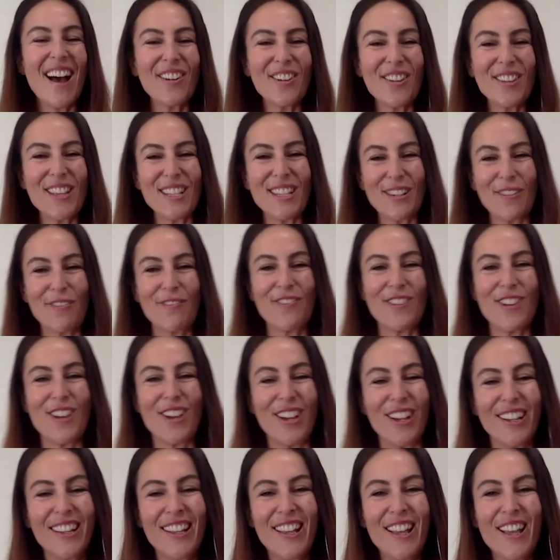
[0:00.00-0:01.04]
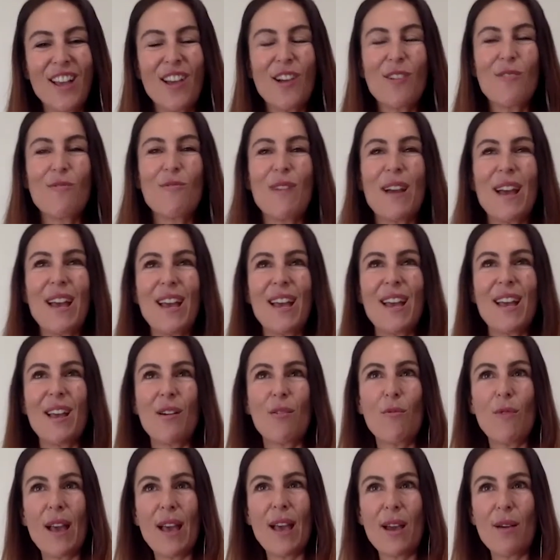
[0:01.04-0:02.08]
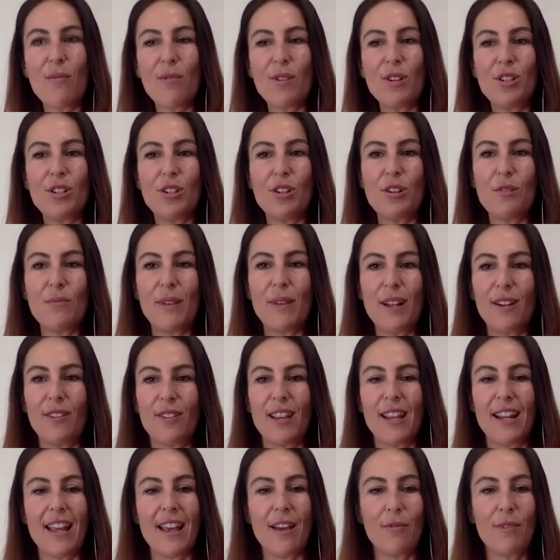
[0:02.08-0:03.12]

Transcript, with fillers: I know there's yep. a few. Where where would you be looking at?